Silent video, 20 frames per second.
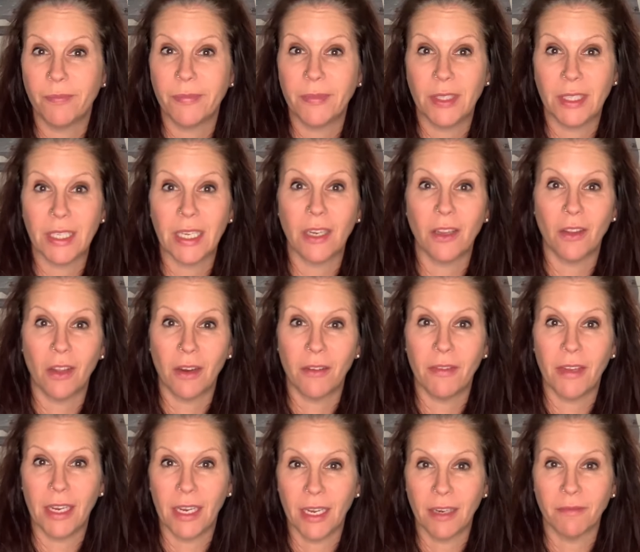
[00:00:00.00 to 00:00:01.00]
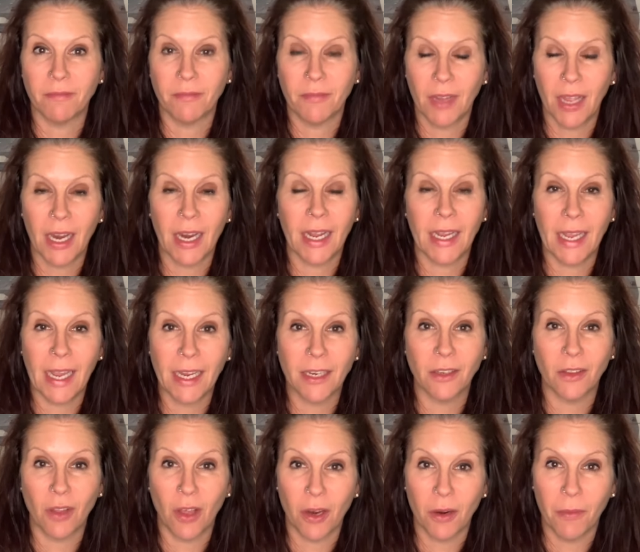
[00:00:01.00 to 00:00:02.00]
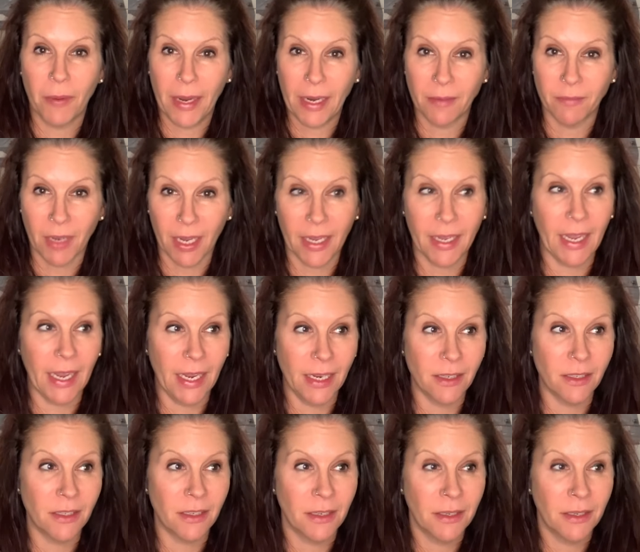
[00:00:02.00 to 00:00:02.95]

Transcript: did a lot of eating and I gained a lot of weight. I gained